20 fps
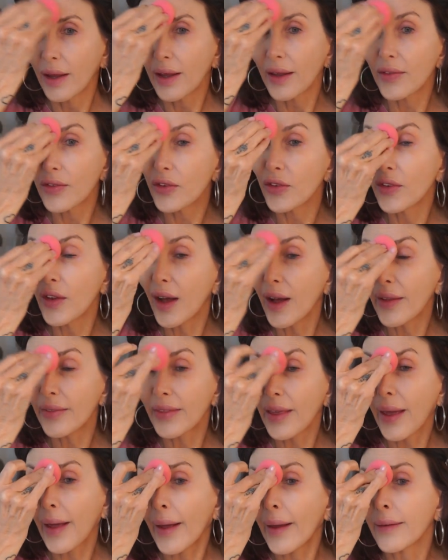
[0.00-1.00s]
It's not
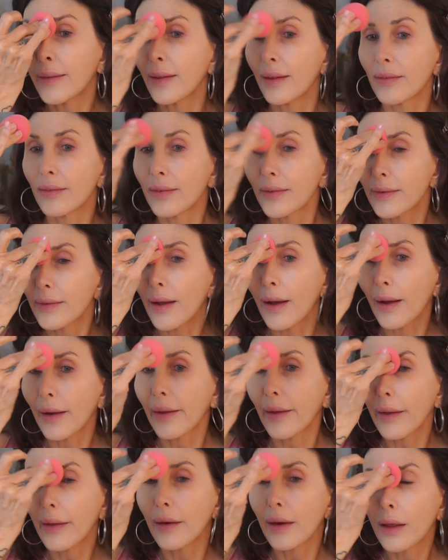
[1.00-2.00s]
the Atkins
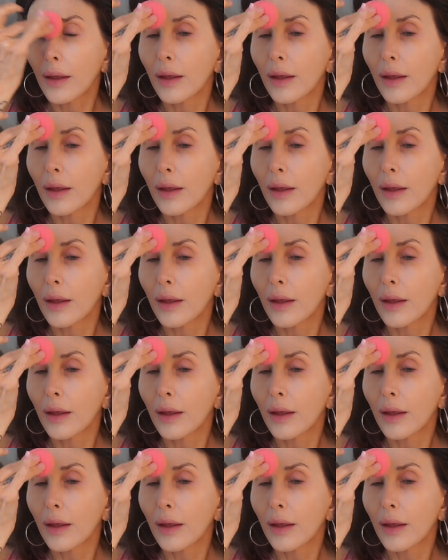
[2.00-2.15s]
diet.